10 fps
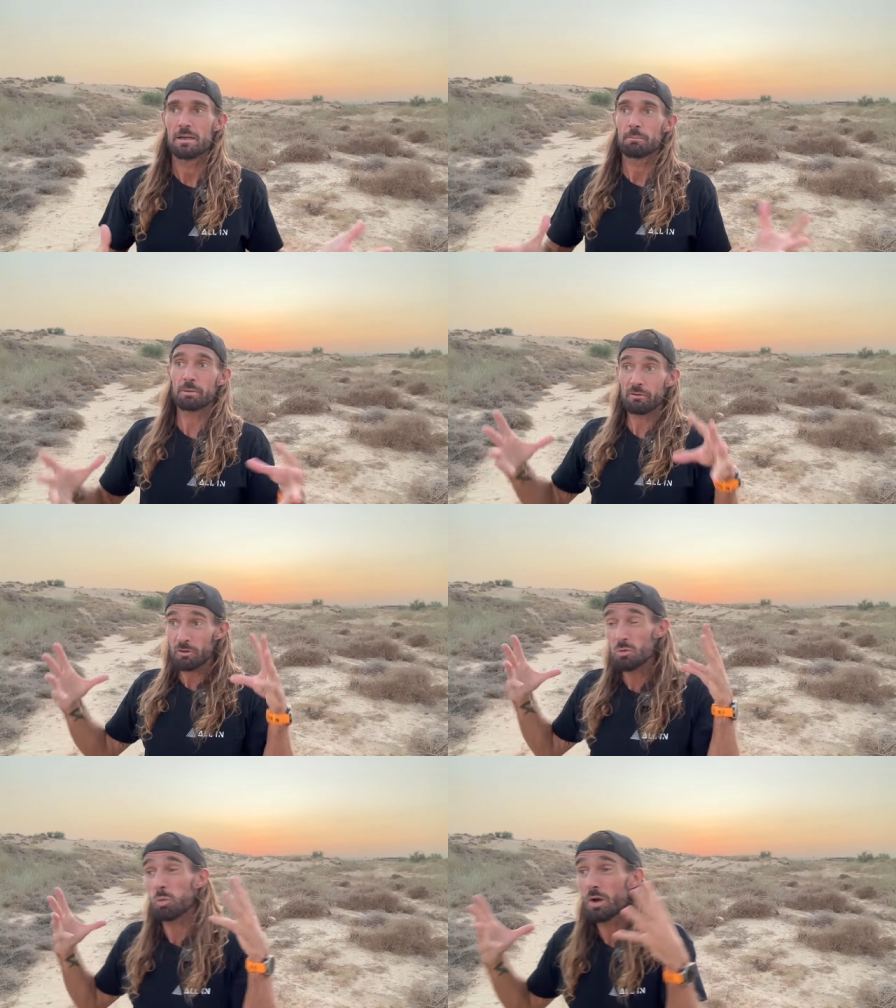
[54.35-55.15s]
But if
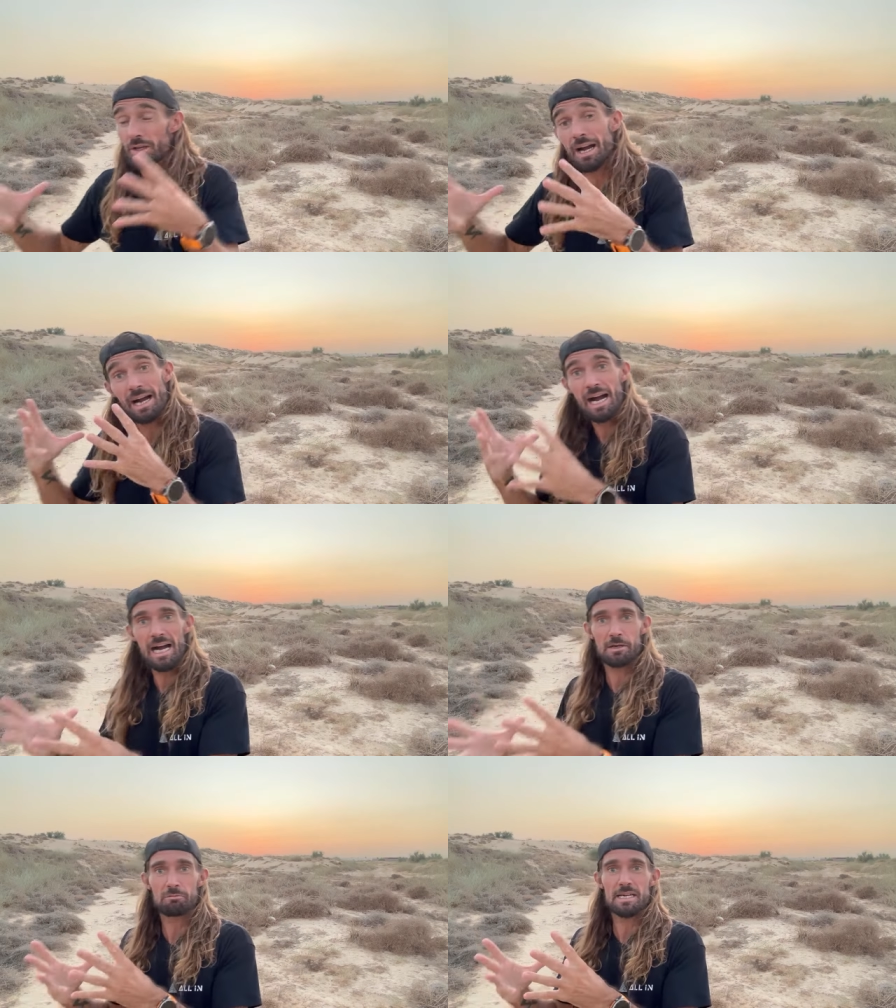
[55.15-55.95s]
you want a
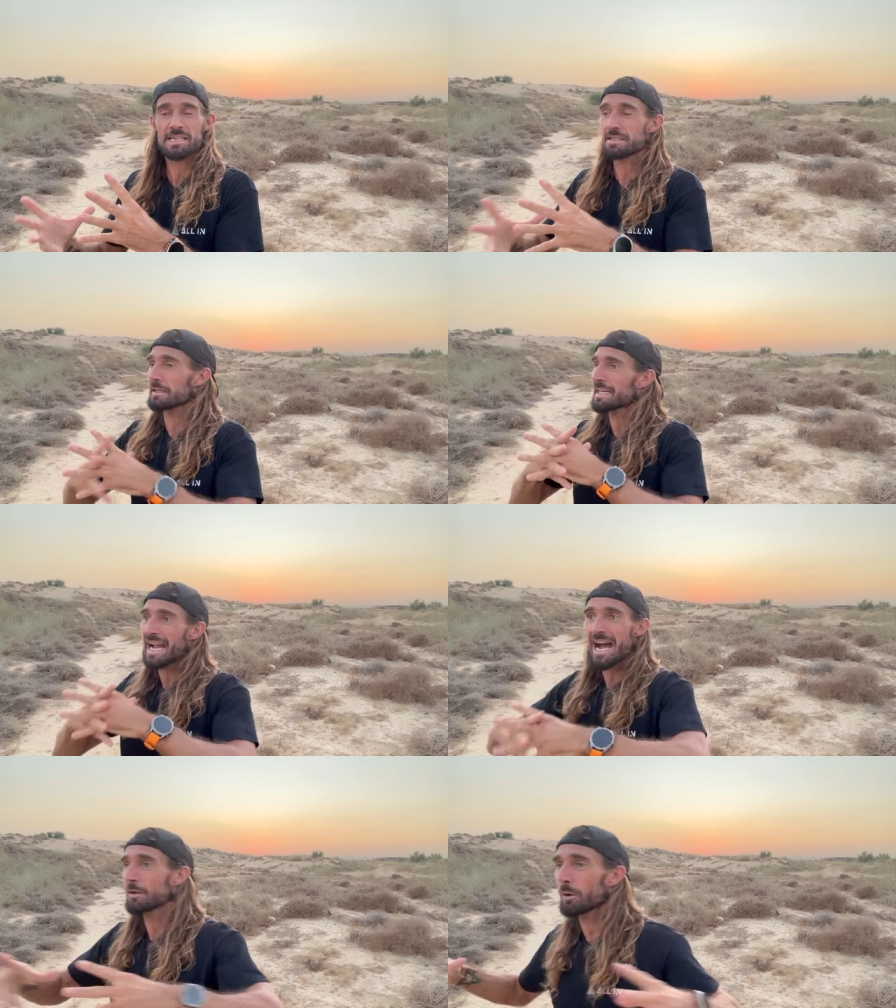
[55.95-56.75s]
hard race that
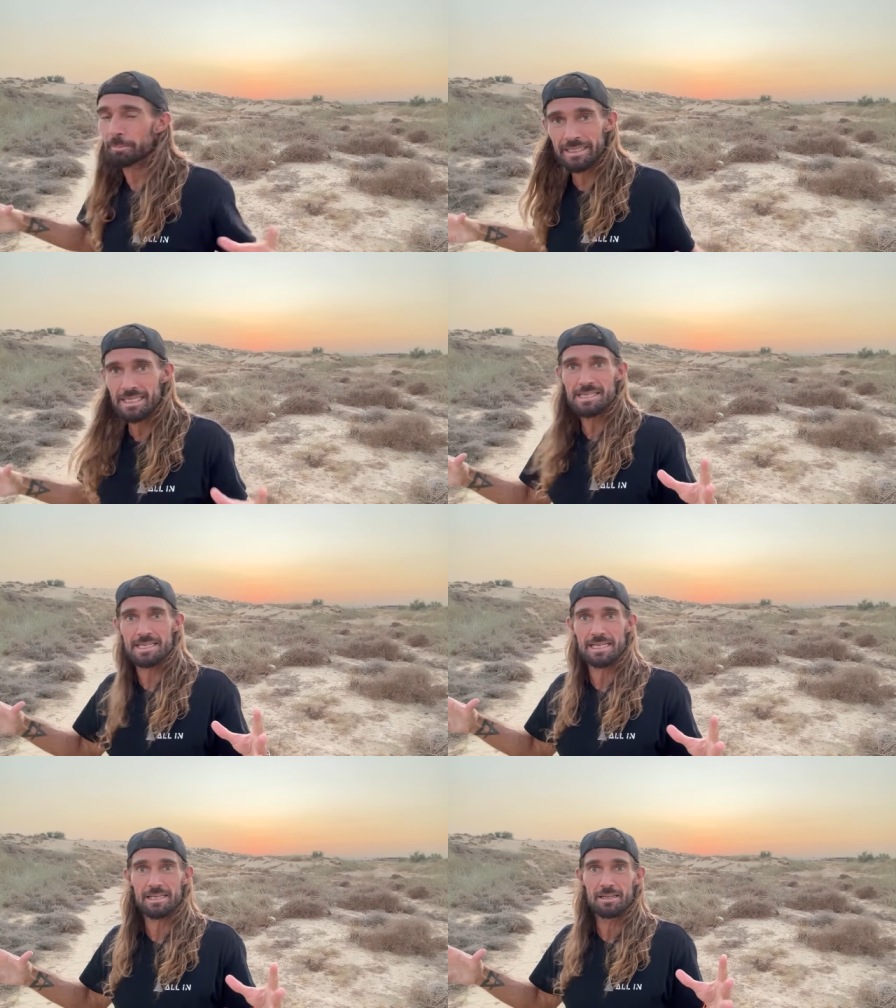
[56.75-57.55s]
cannot be
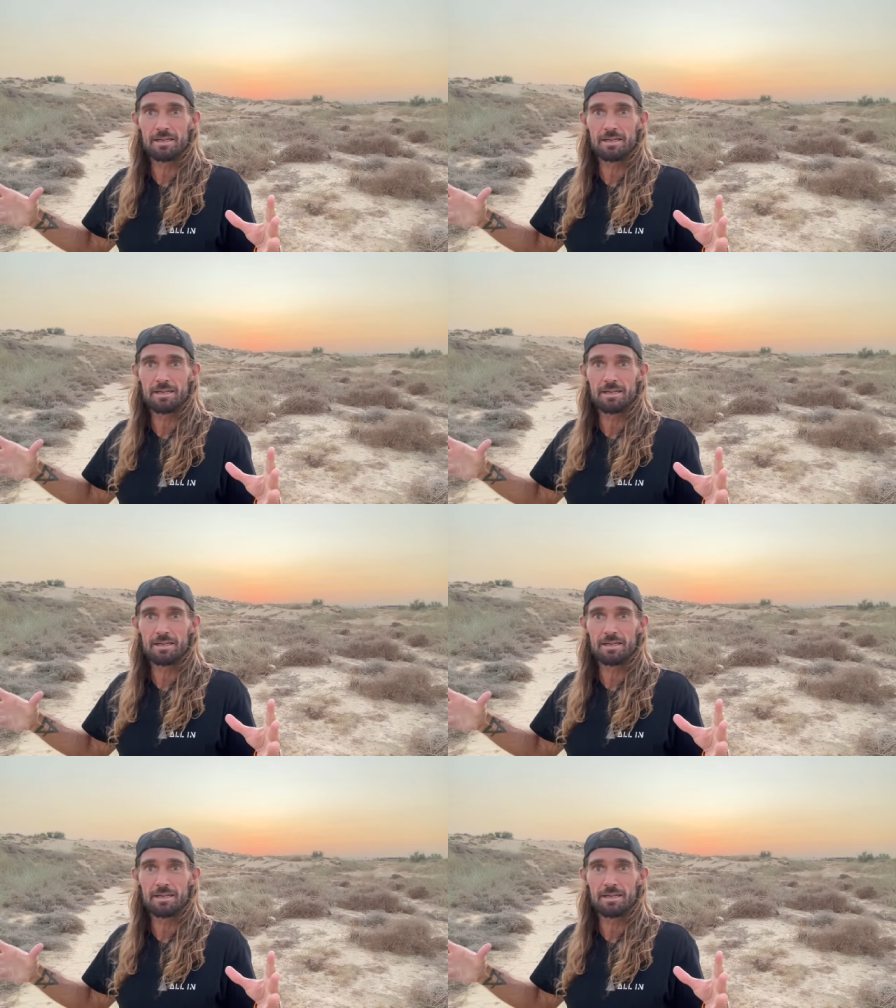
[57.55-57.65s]
easy,